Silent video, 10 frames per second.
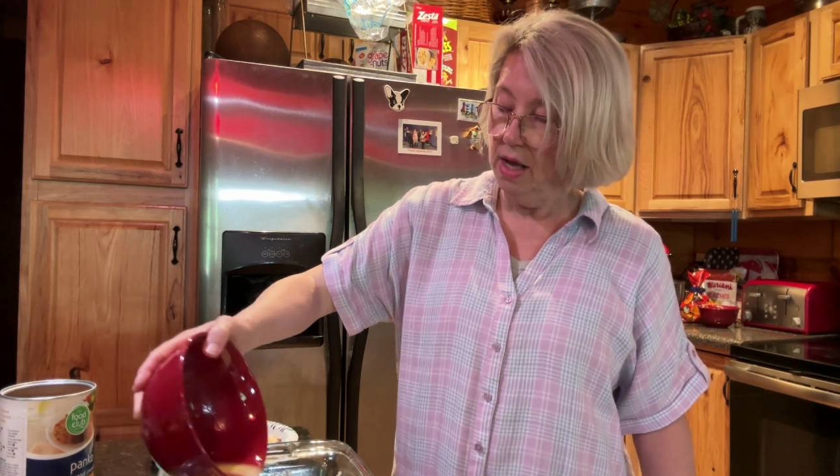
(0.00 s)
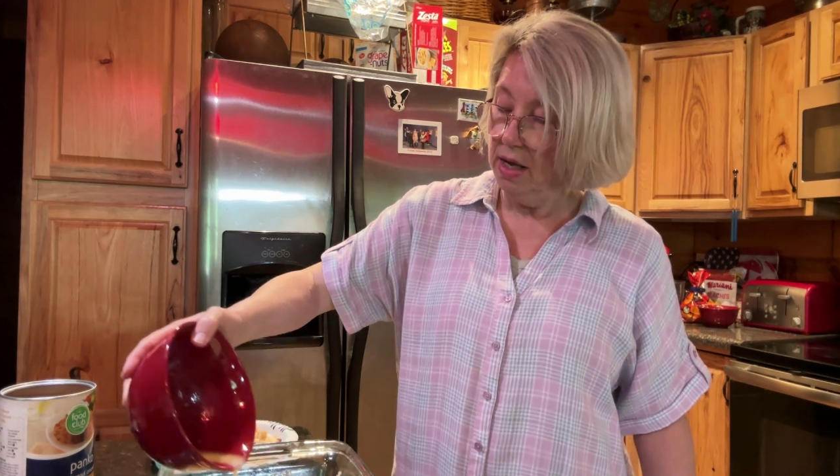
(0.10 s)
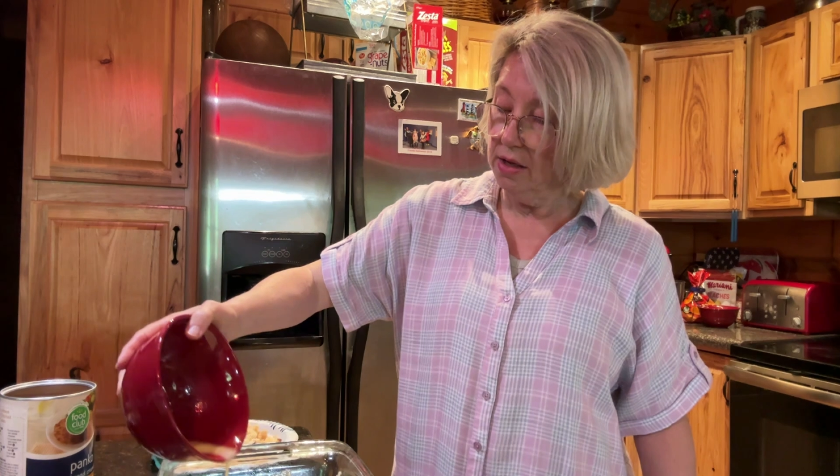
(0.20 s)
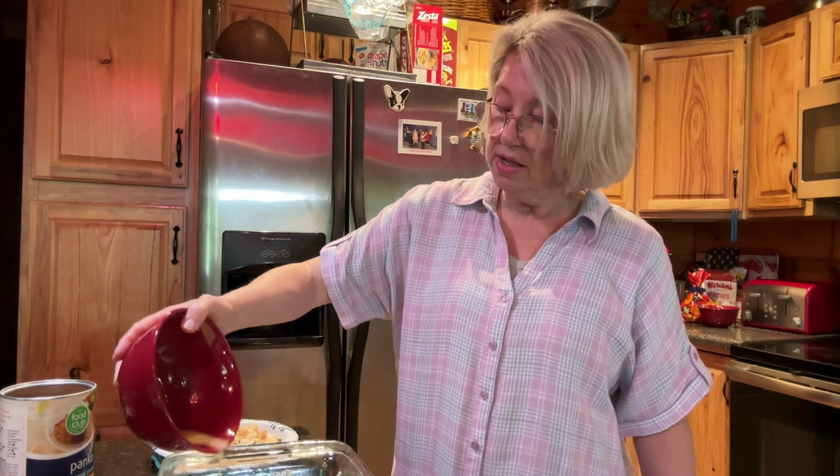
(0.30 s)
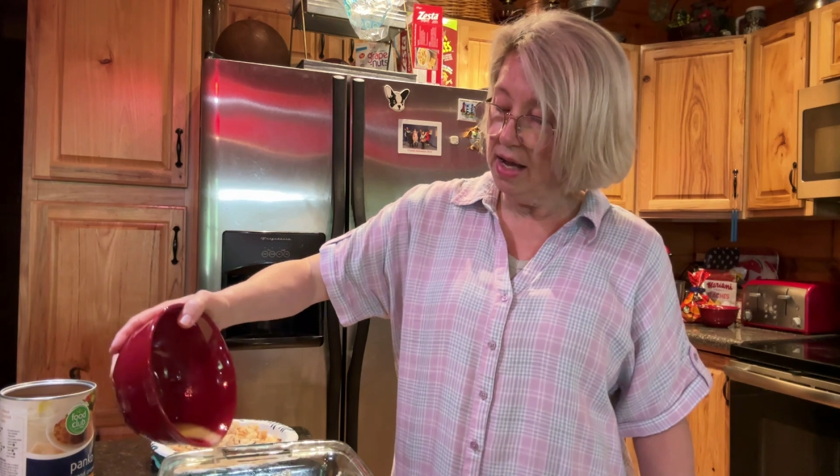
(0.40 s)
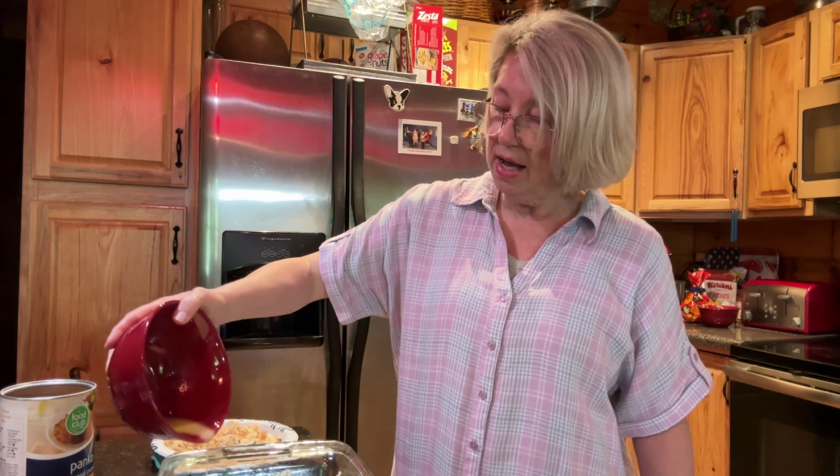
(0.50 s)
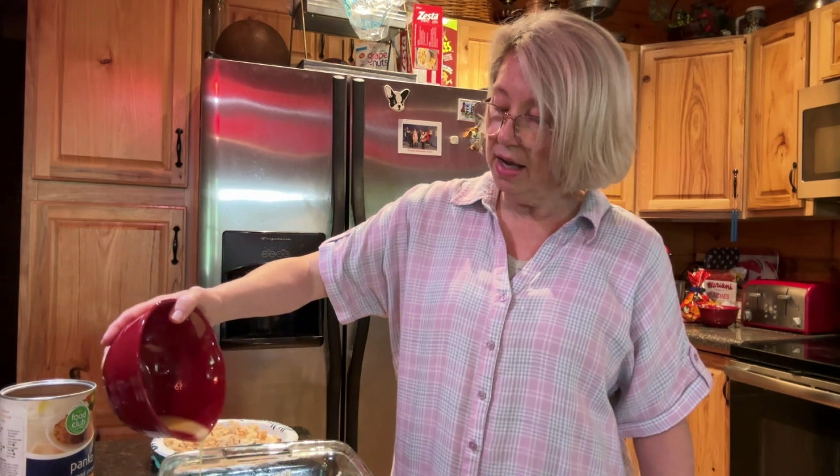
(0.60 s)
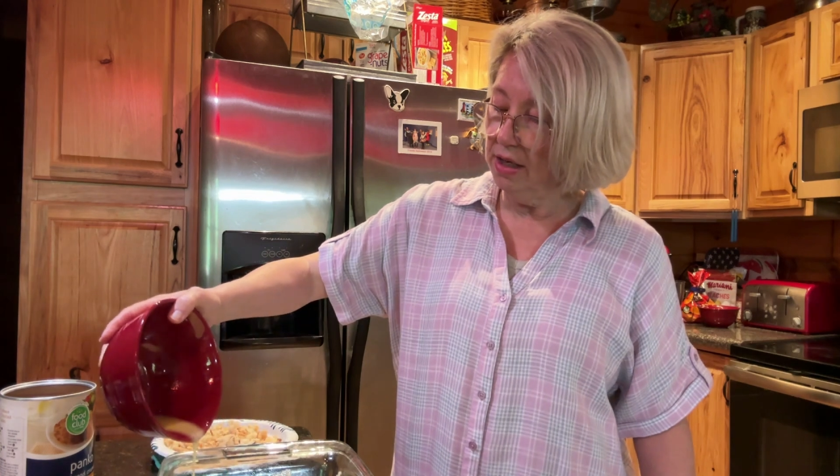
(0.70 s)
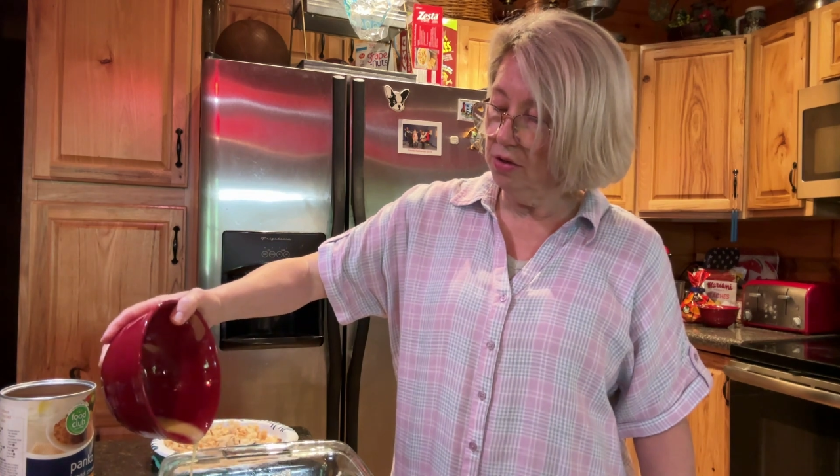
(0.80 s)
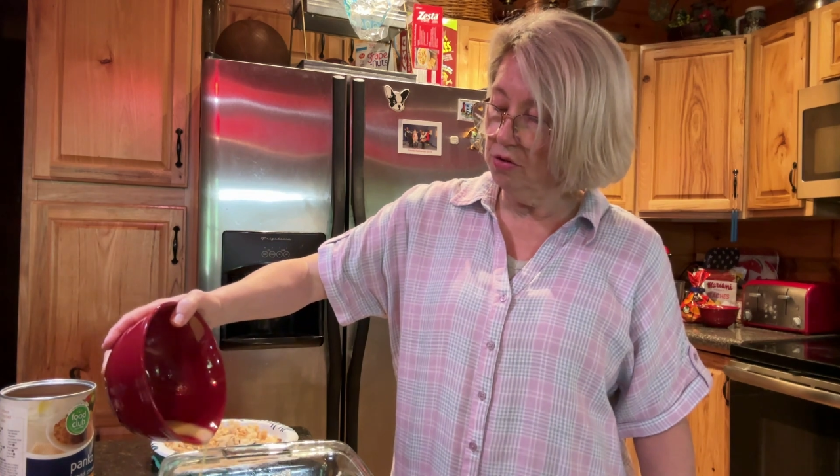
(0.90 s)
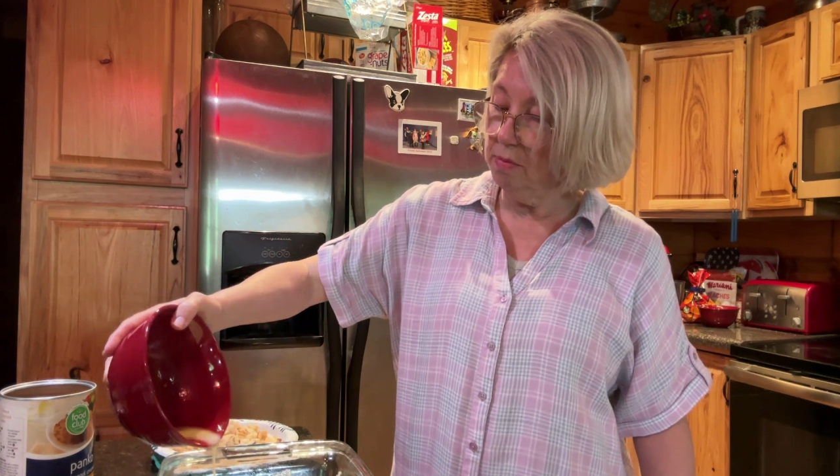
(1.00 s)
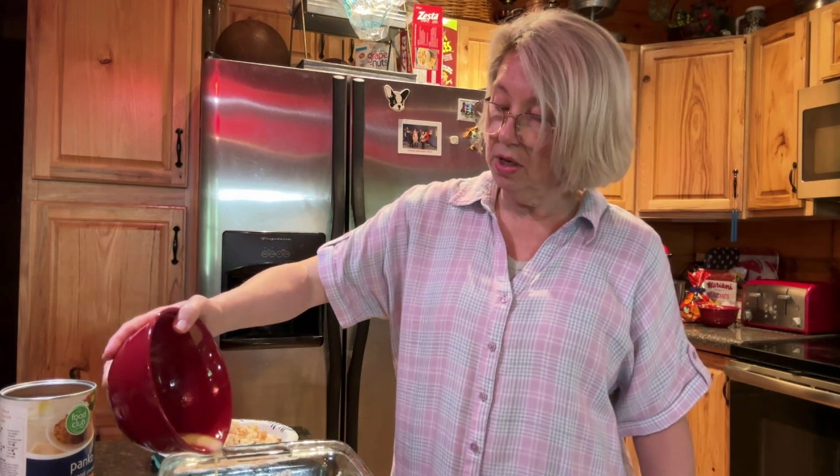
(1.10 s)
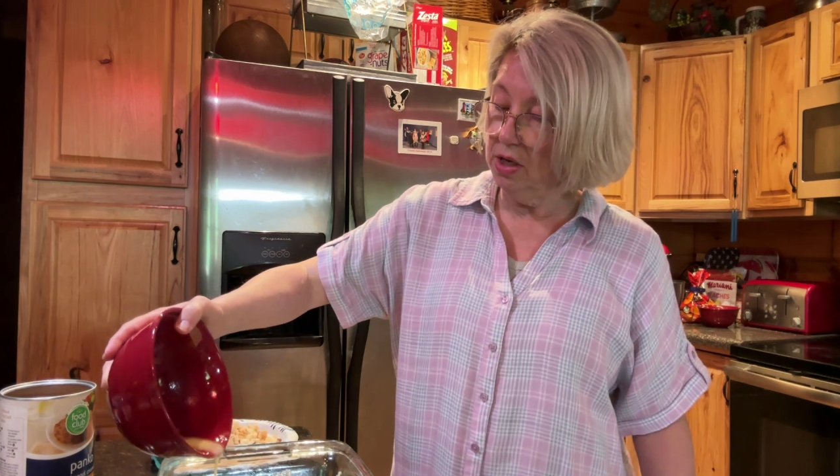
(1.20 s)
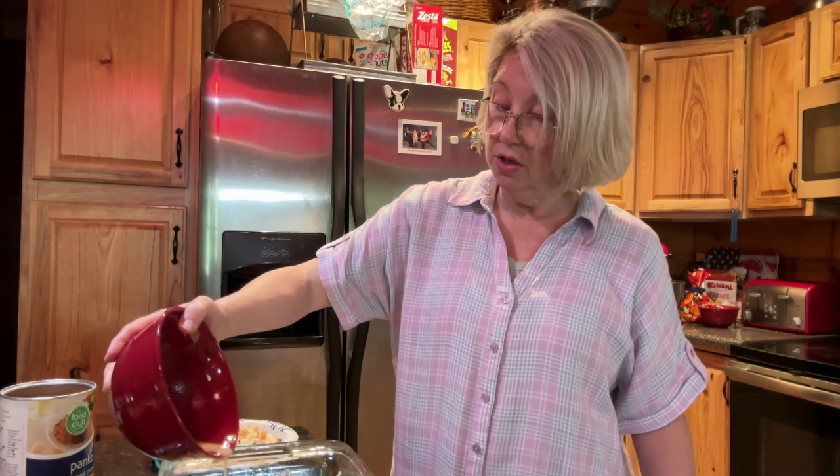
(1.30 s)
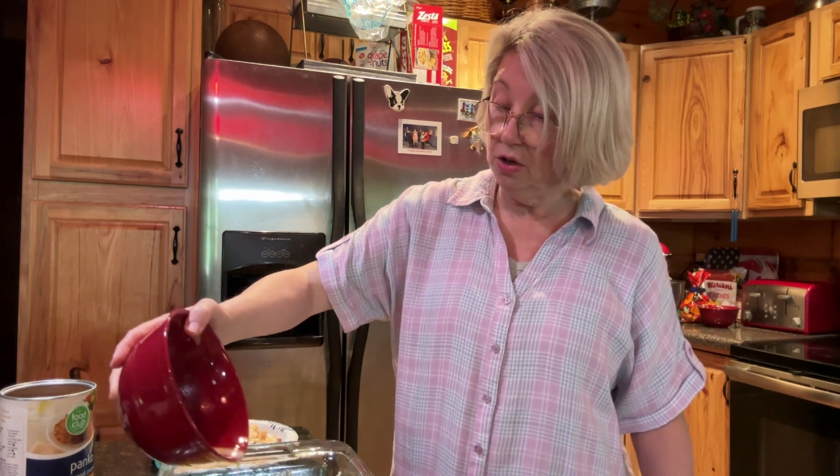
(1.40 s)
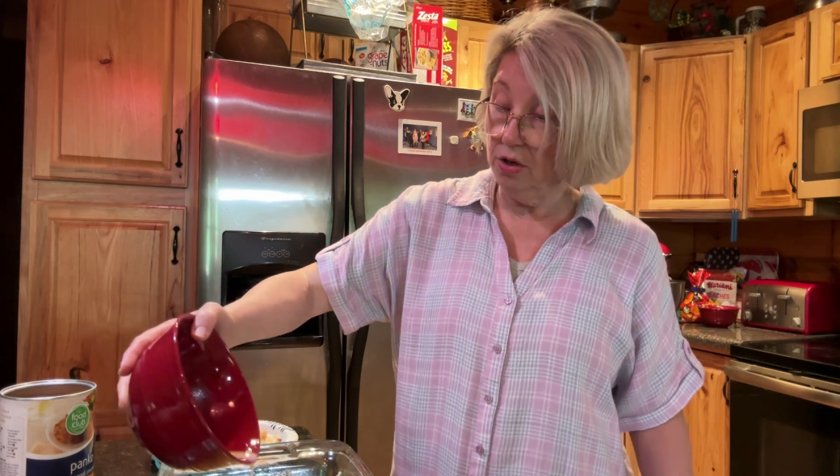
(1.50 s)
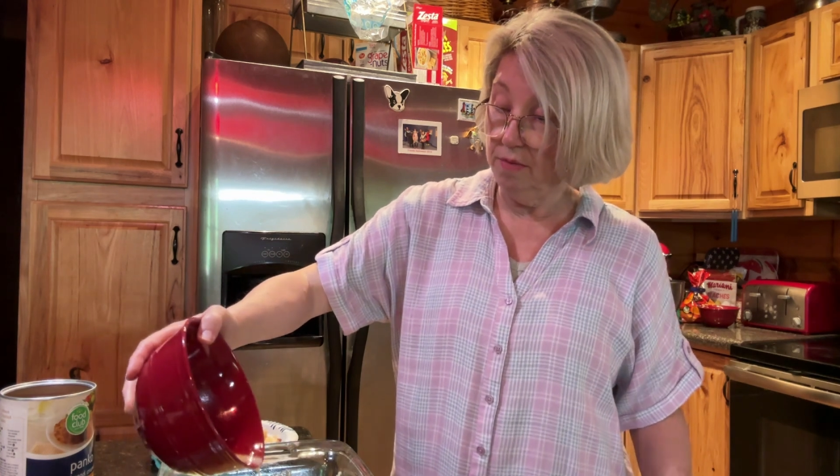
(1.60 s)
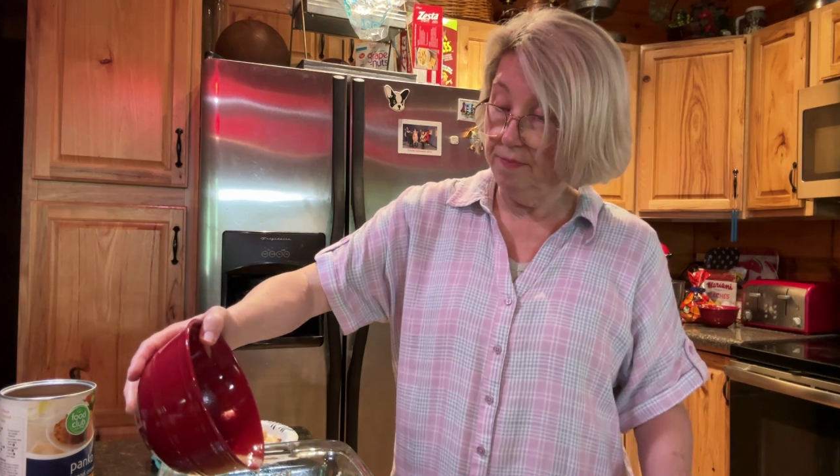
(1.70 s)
Cause I use butter.